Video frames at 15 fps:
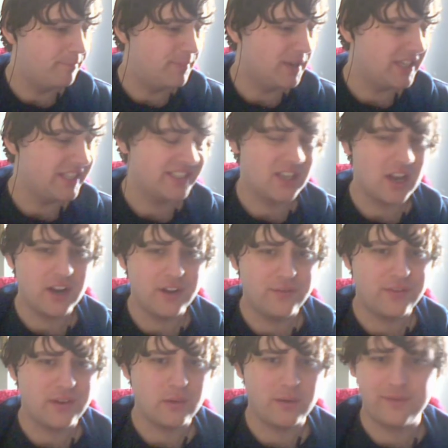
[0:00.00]
But it's kind of
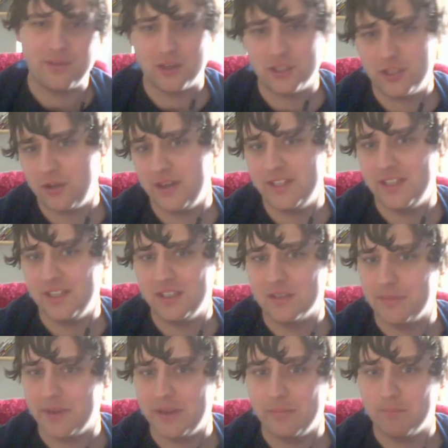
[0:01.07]
very frustrating to
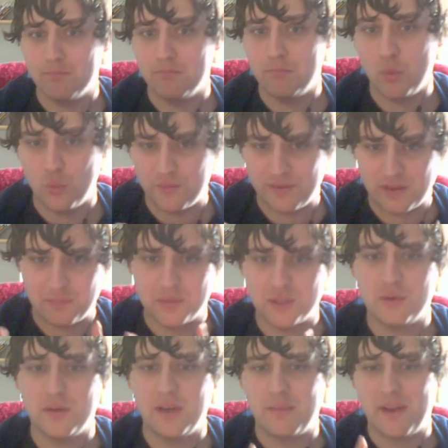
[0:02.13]
be moving
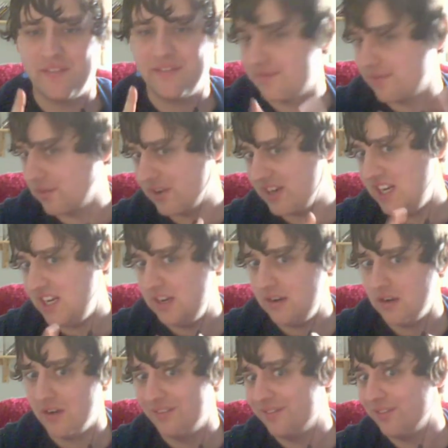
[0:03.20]
between about 3
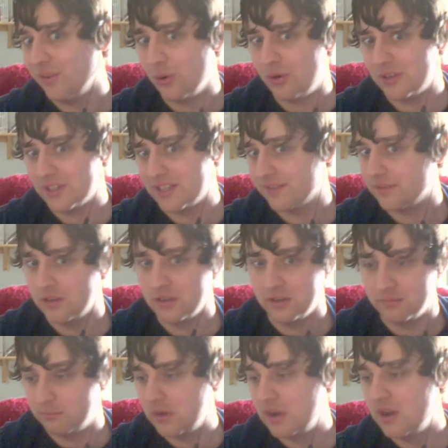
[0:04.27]
or 4
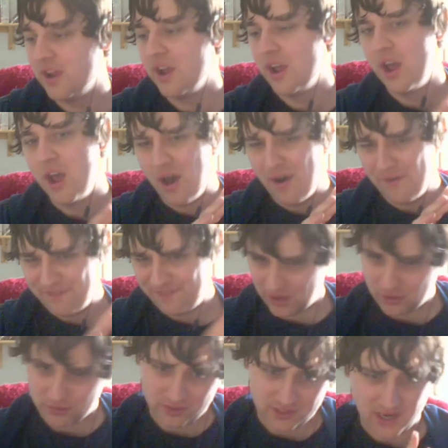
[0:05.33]
different
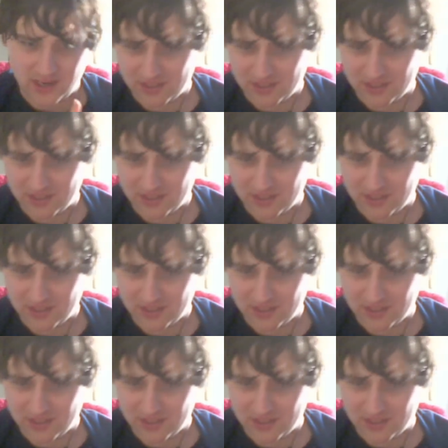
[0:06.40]
flowchart